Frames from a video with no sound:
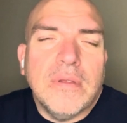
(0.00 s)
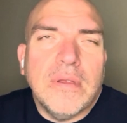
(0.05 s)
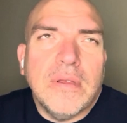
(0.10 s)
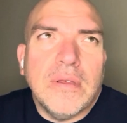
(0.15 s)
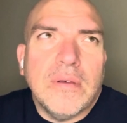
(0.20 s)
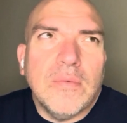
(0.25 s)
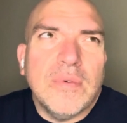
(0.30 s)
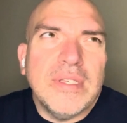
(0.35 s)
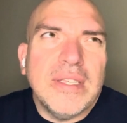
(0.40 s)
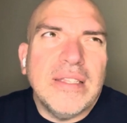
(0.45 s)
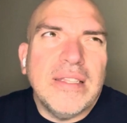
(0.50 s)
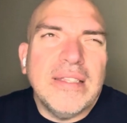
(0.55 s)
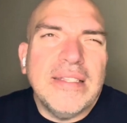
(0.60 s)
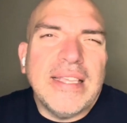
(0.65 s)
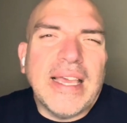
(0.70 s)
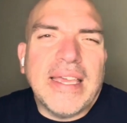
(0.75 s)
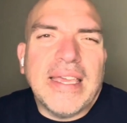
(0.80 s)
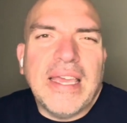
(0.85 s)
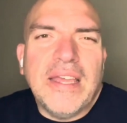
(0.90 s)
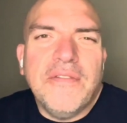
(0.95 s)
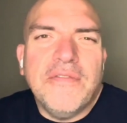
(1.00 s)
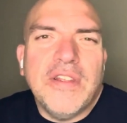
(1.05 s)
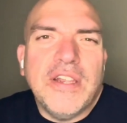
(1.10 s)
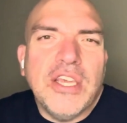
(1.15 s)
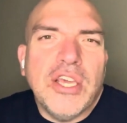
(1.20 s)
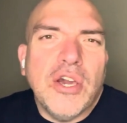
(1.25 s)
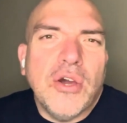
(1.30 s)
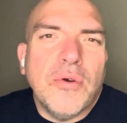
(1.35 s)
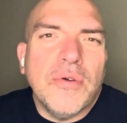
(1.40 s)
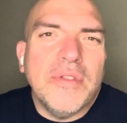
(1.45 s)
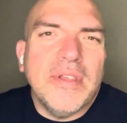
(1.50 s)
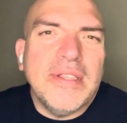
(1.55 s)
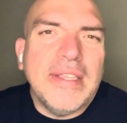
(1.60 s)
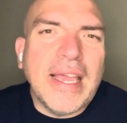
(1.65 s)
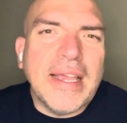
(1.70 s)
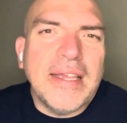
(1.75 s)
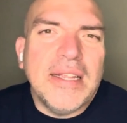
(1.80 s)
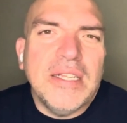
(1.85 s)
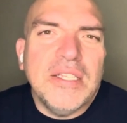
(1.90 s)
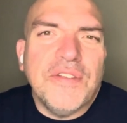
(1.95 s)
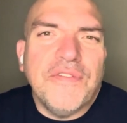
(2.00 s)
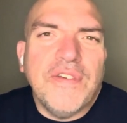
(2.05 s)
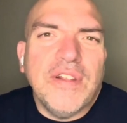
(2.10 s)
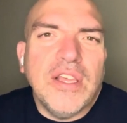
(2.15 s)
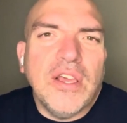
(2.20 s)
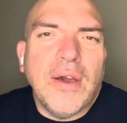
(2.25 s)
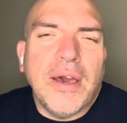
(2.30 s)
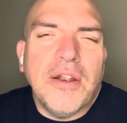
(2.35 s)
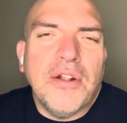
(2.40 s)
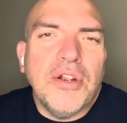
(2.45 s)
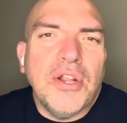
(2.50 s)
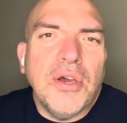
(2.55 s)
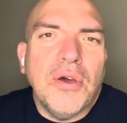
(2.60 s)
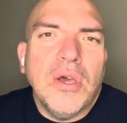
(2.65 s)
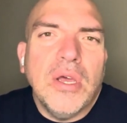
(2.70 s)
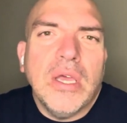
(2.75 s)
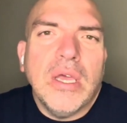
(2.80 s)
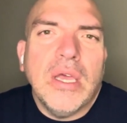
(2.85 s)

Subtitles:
was it the Decade video or the Decadence video? I don't know.